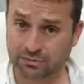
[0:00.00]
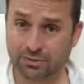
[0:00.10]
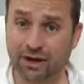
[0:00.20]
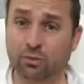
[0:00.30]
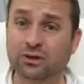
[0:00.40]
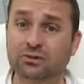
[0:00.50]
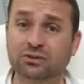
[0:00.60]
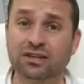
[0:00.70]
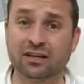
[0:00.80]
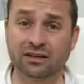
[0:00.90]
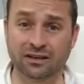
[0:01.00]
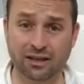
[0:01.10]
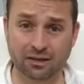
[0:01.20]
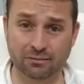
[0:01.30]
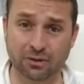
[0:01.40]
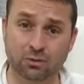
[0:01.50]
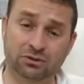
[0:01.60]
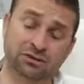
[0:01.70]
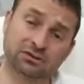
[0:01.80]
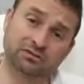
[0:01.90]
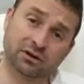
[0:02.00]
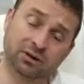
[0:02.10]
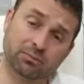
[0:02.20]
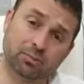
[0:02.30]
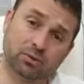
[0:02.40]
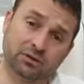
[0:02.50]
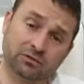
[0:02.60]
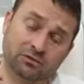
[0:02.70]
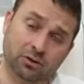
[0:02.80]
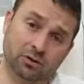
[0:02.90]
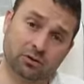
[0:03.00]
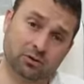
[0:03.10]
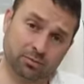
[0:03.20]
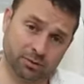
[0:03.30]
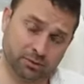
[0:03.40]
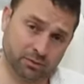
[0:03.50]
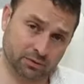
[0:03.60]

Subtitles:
but I want to say it again because it's very important for all of you people.